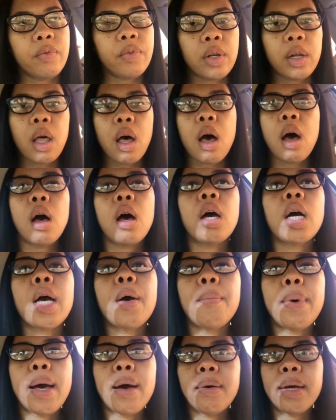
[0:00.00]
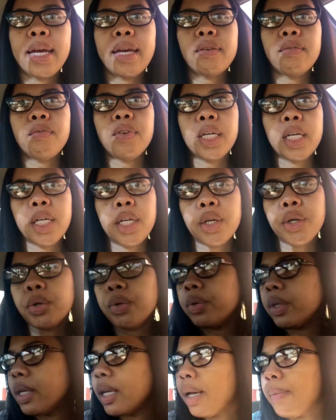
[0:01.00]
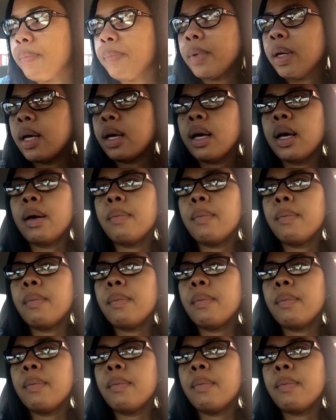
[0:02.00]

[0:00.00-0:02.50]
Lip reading: vlog about a video that I'm